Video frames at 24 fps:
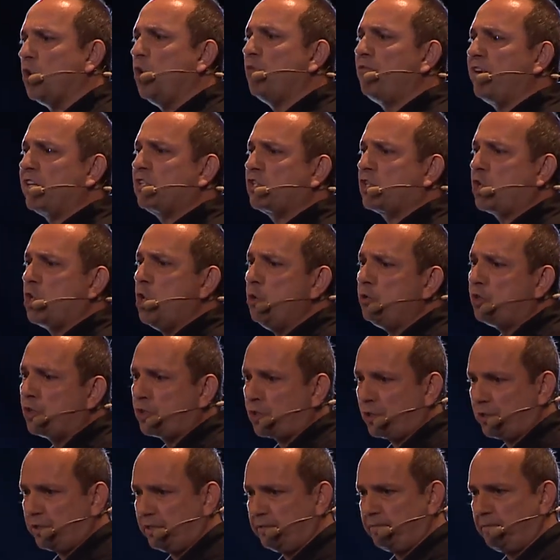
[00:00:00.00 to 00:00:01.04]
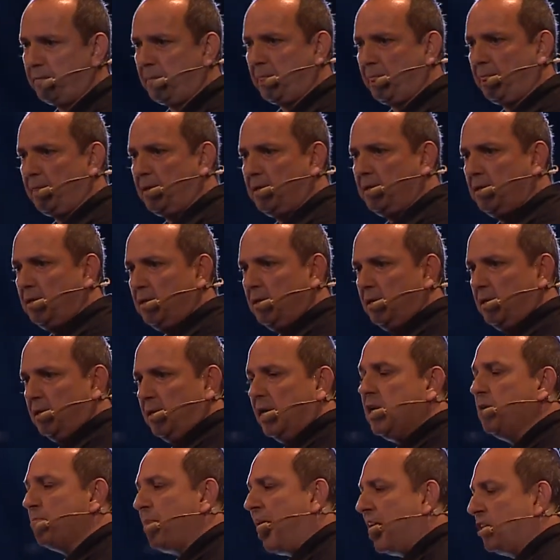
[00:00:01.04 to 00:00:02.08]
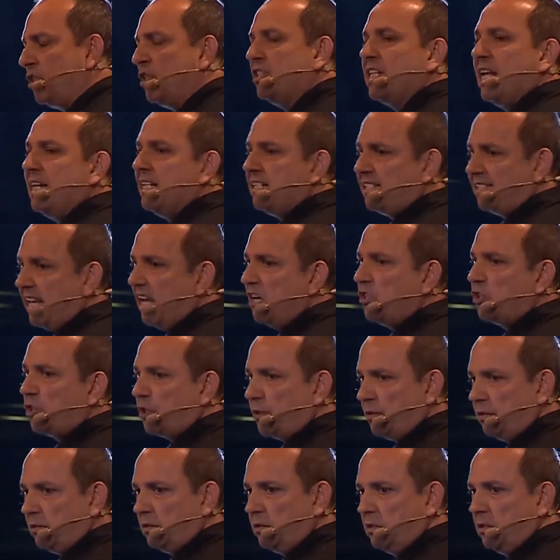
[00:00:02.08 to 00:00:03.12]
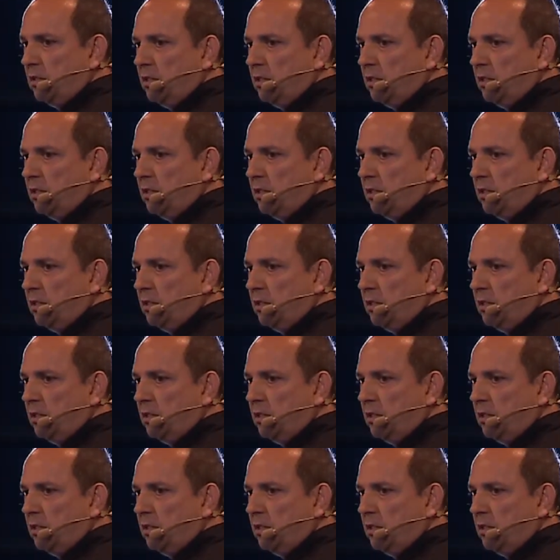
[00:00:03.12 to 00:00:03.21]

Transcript: of exclusion and marginalization